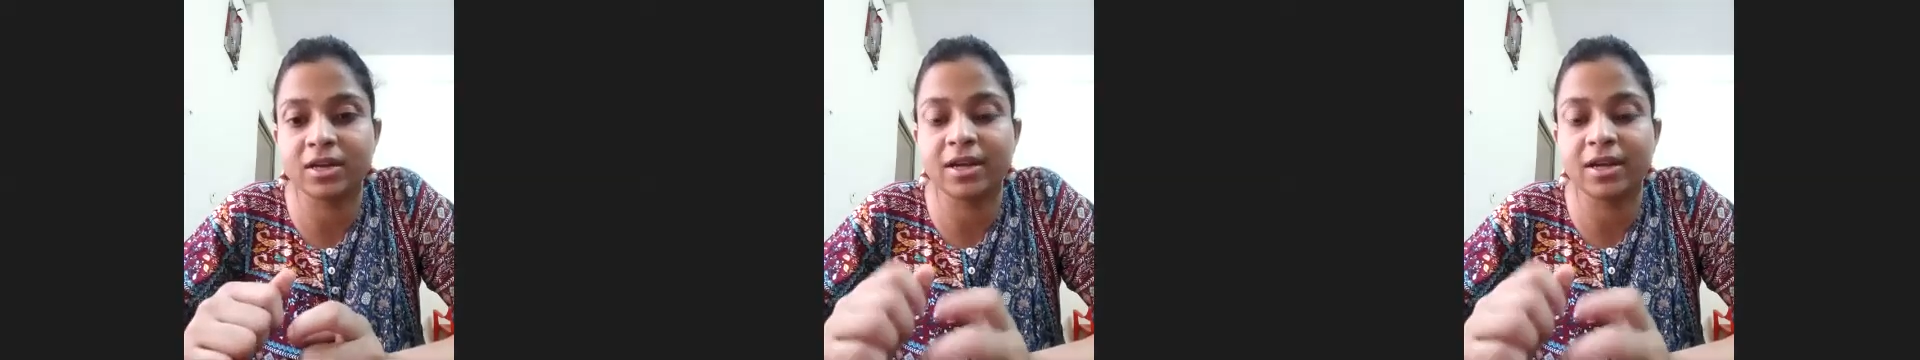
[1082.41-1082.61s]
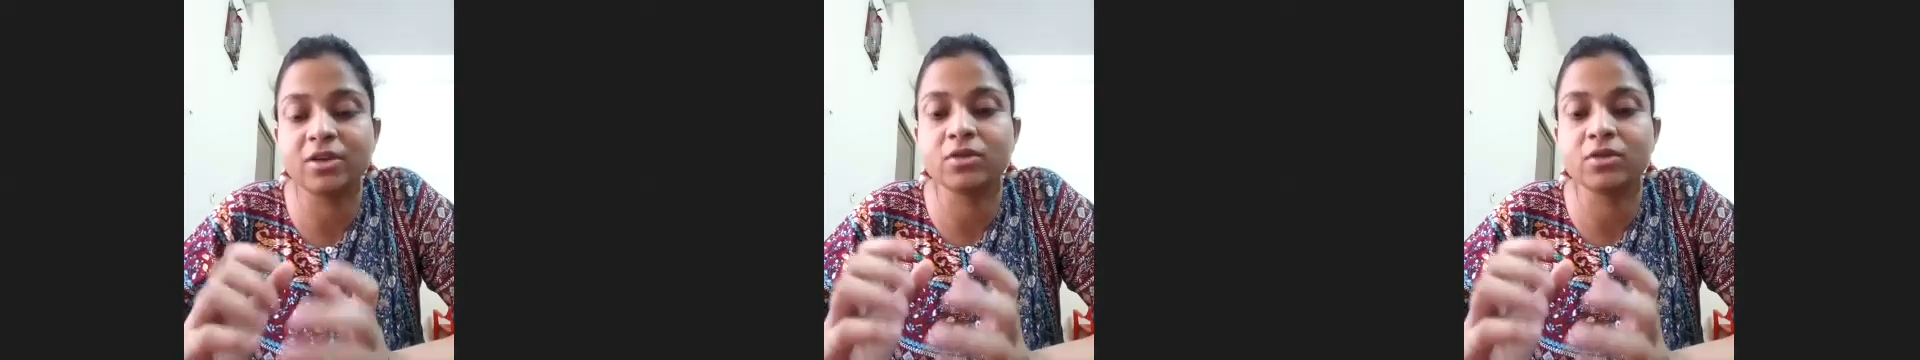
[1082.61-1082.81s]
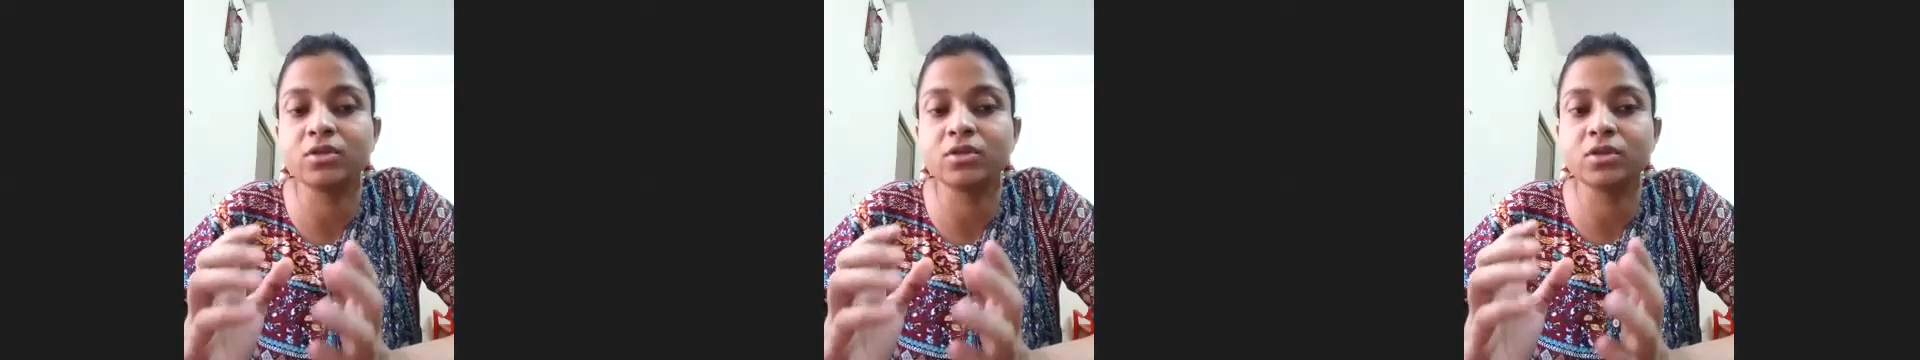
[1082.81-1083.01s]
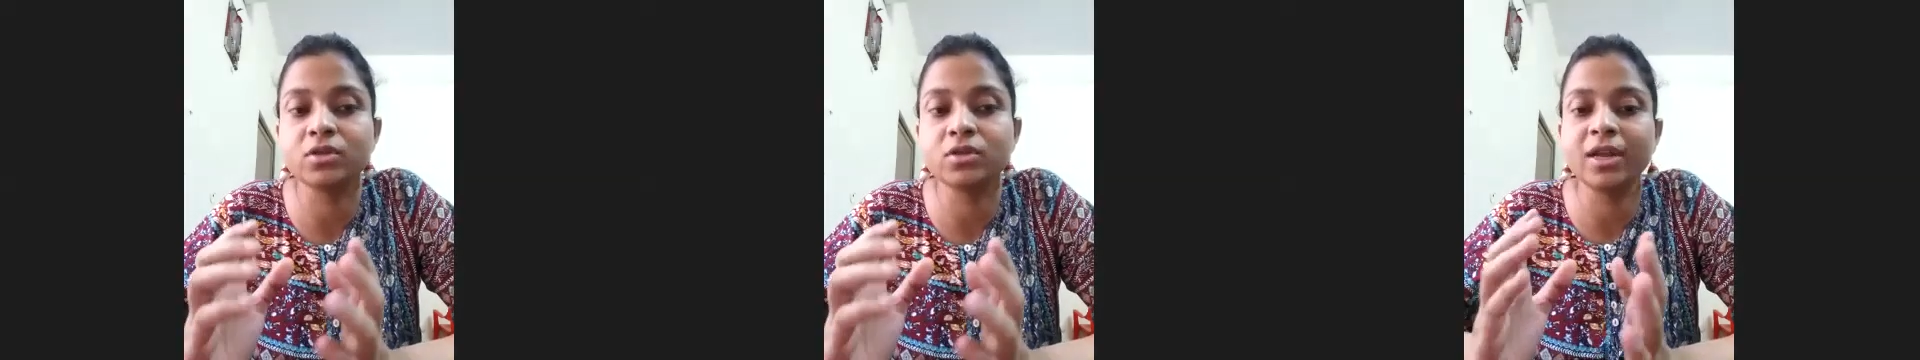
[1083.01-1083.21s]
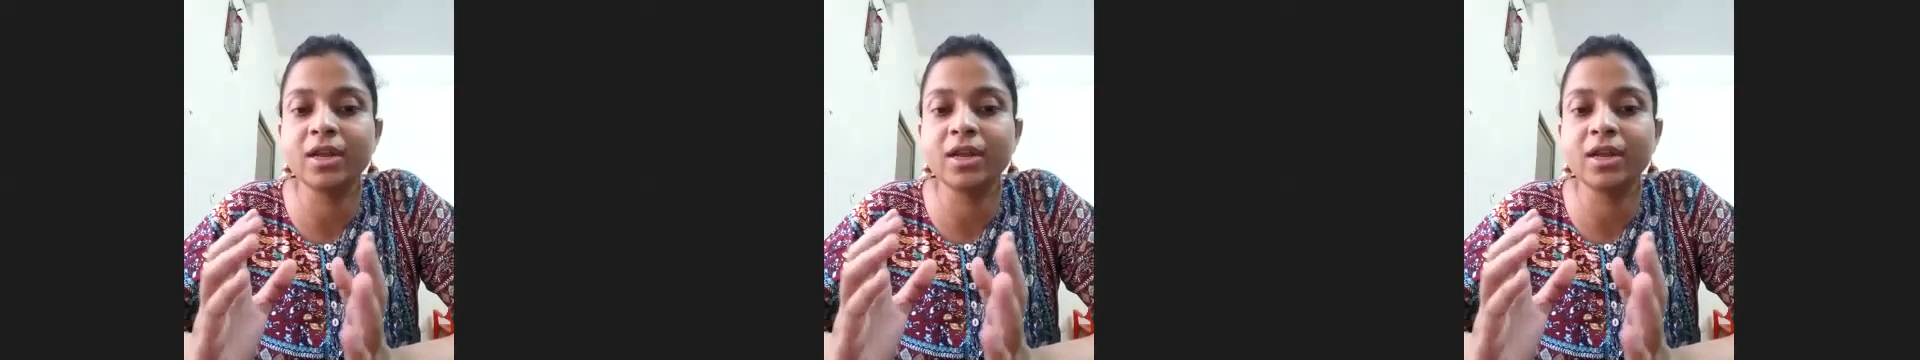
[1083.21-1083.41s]
usually
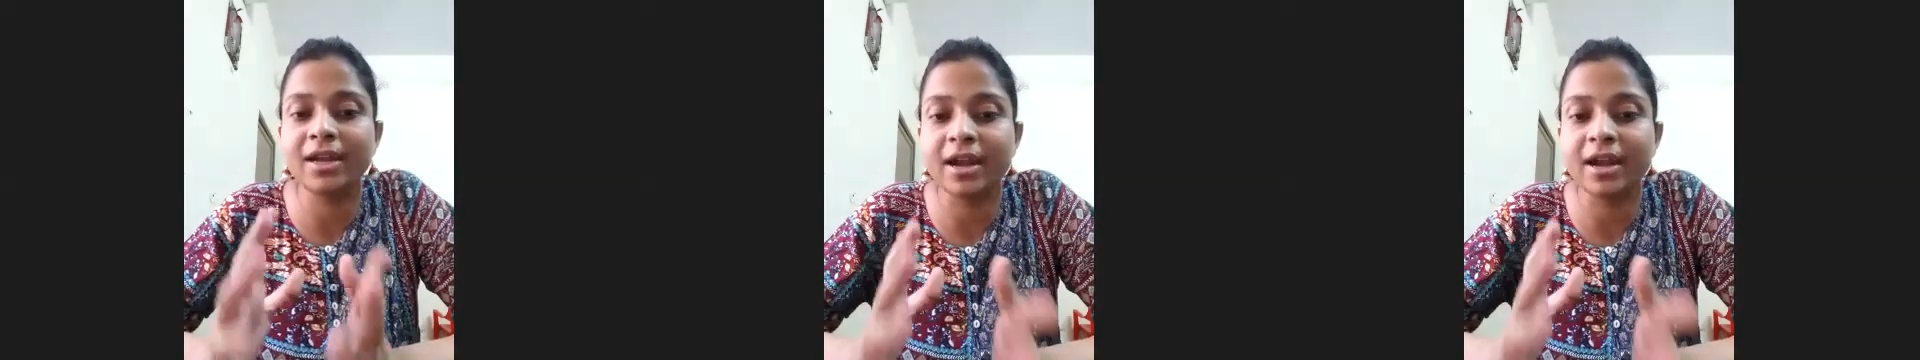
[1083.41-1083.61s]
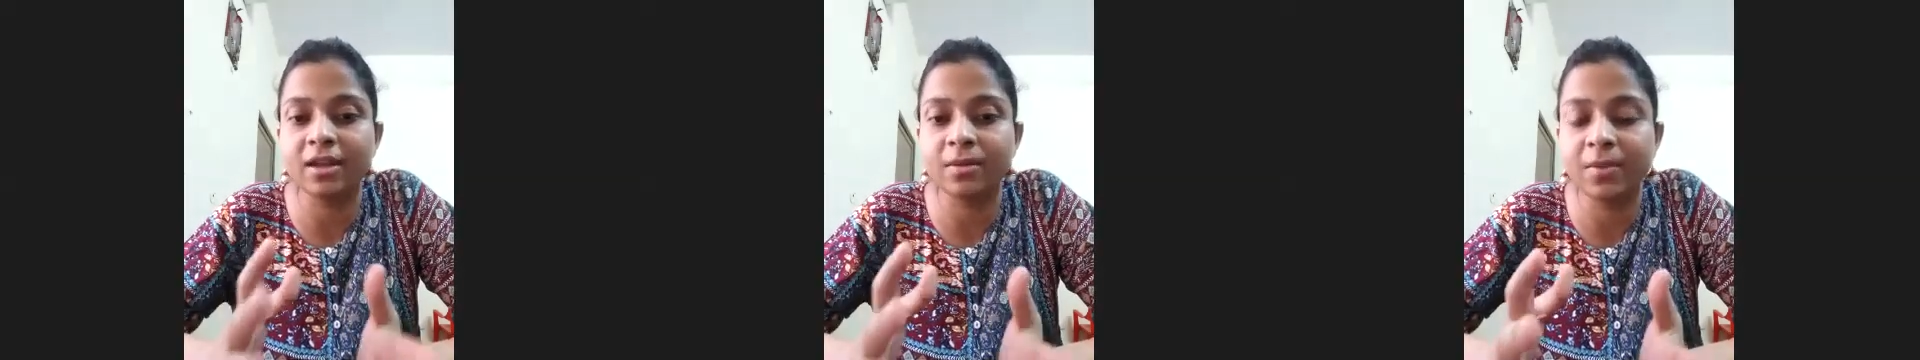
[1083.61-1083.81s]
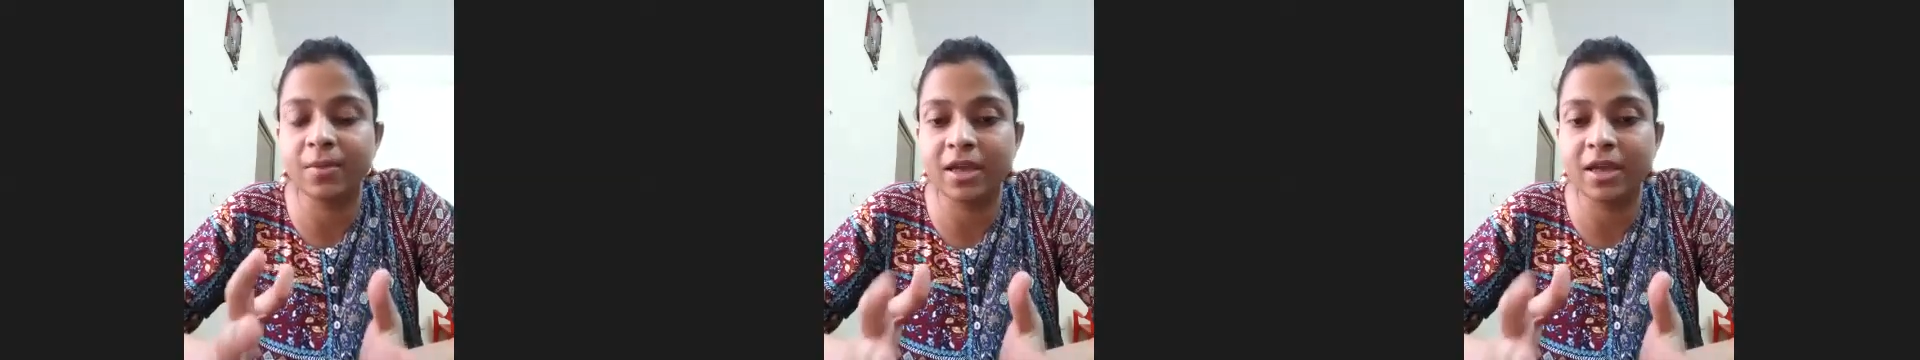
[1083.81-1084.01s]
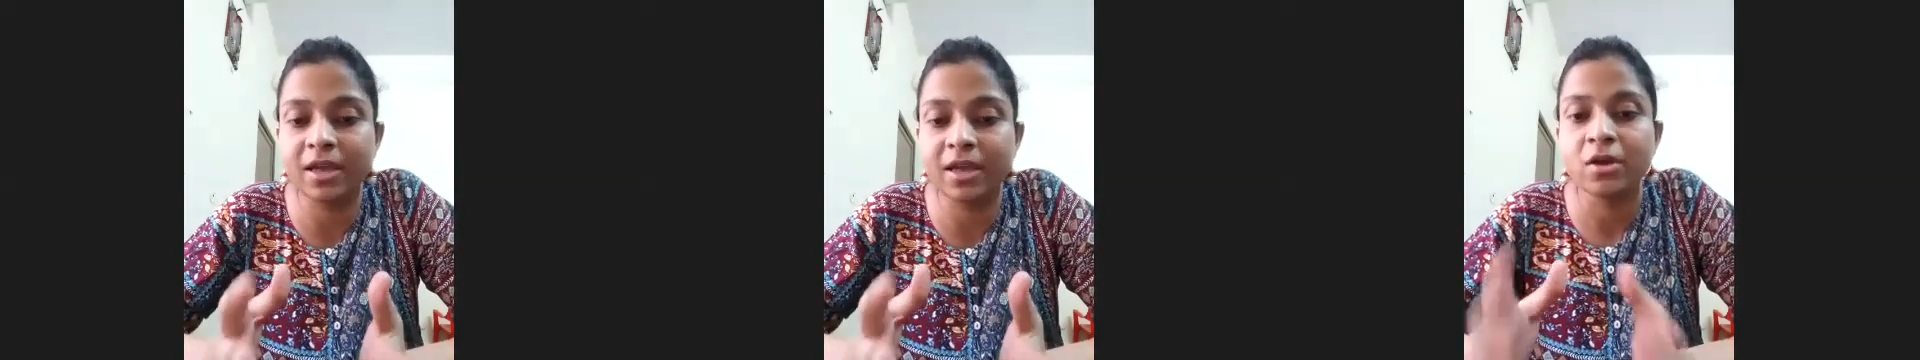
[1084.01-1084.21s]
a teddy bear